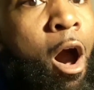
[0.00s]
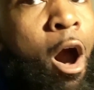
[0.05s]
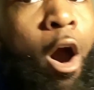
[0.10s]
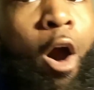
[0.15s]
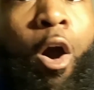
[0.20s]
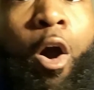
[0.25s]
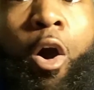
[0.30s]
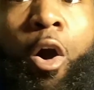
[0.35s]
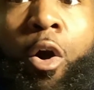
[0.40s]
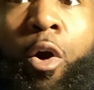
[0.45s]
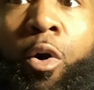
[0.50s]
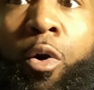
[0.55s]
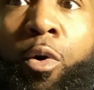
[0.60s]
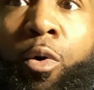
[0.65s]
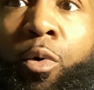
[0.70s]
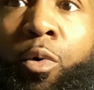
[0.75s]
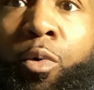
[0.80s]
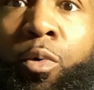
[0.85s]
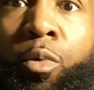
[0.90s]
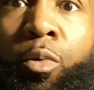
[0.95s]

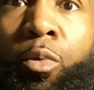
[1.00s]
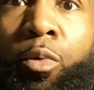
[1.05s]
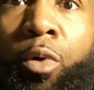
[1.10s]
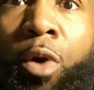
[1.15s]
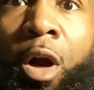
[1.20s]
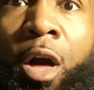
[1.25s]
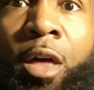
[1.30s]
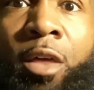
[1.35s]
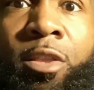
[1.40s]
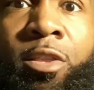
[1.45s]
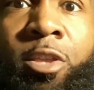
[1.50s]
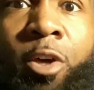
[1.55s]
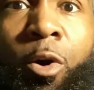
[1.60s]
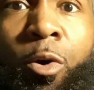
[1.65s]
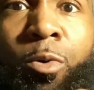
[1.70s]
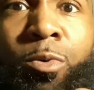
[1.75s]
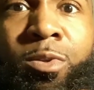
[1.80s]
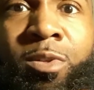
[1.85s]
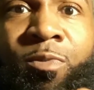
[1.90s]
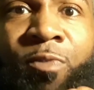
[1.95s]
Oh,
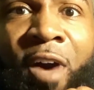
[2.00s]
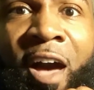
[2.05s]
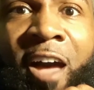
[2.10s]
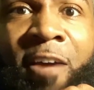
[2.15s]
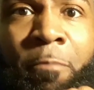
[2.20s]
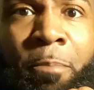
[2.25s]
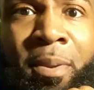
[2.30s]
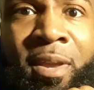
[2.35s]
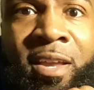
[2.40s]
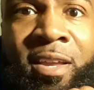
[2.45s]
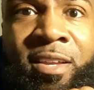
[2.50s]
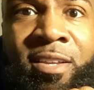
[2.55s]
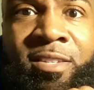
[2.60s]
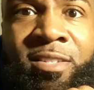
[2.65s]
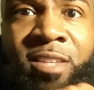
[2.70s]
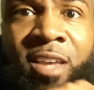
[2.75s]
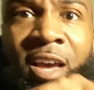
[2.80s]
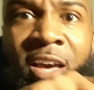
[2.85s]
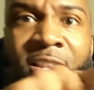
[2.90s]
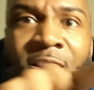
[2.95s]
those 5 Ps,
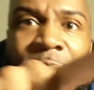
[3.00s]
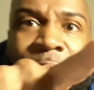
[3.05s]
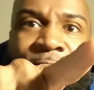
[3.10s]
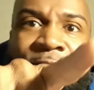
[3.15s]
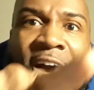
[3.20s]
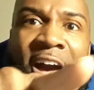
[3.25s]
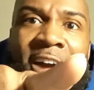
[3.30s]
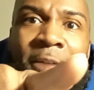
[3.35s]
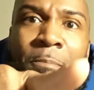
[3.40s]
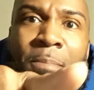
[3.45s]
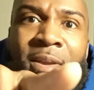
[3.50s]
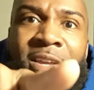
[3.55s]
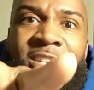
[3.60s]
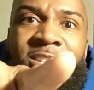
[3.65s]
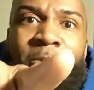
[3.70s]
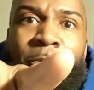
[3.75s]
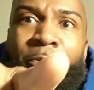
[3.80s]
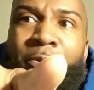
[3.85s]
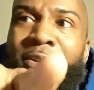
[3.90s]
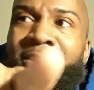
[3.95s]
the 5 Ps
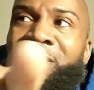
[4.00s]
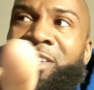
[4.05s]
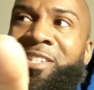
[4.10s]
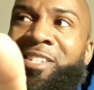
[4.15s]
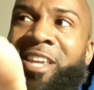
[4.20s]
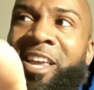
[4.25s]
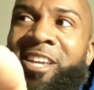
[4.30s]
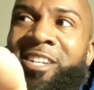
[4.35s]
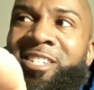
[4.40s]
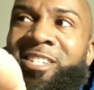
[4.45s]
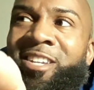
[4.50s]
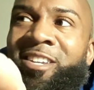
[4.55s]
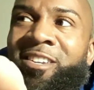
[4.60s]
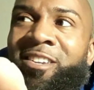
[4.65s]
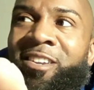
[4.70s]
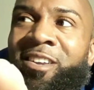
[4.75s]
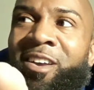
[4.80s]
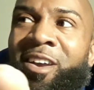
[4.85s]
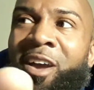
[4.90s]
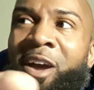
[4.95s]
of
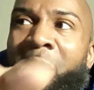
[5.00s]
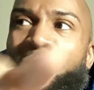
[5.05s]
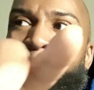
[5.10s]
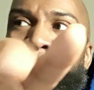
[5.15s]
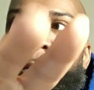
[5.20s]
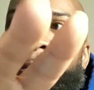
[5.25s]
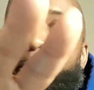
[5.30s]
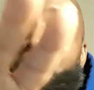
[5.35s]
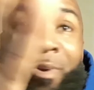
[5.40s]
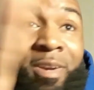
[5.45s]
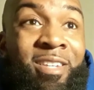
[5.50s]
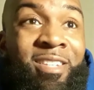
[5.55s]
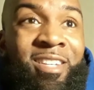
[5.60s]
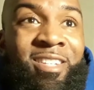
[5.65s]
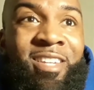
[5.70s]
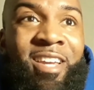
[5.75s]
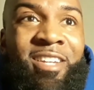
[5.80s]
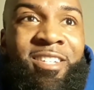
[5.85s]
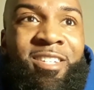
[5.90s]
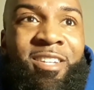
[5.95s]
presentation.
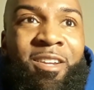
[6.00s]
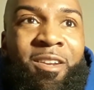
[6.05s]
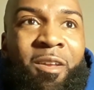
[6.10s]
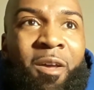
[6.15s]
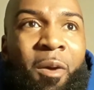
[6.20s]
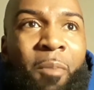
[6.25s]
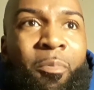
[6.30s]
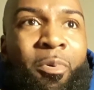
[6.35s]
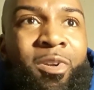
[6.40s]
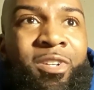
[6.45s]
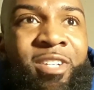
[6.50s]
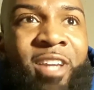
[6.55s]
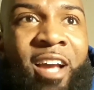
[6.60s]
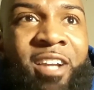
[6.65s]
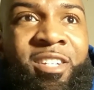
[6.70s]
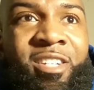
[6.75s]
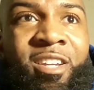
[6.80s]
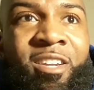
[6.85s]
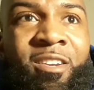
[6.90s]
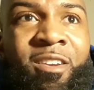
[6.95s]
Presentation,
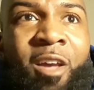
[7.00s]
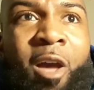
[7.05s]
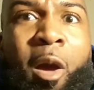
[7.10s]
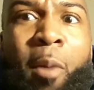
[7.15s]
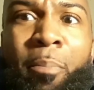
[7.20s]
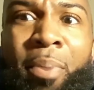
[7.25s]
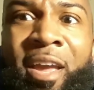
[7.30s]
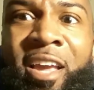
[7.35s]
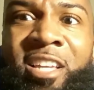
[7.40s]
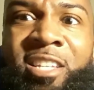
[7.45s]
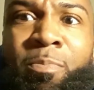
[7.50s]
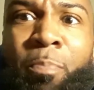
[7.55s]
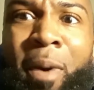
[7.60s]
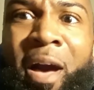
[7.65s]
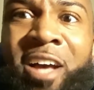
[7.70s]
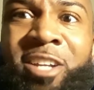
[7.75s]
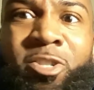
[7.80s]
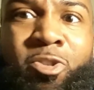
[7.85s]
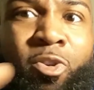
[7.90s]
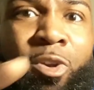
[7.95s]
projection, pace,
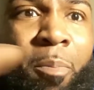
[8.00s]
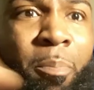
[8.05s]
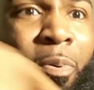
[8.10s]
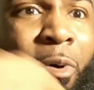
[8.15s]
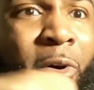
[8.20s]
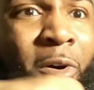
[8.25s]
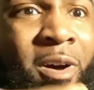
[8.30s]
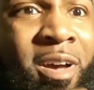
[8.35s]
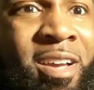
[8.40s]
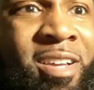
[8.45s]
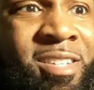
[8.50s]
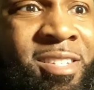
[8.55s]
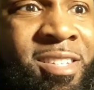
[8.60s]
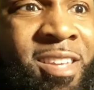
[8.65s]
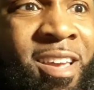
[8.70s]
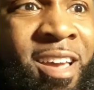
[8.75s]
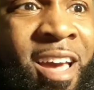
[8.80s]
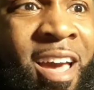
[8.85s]
posture, and poise.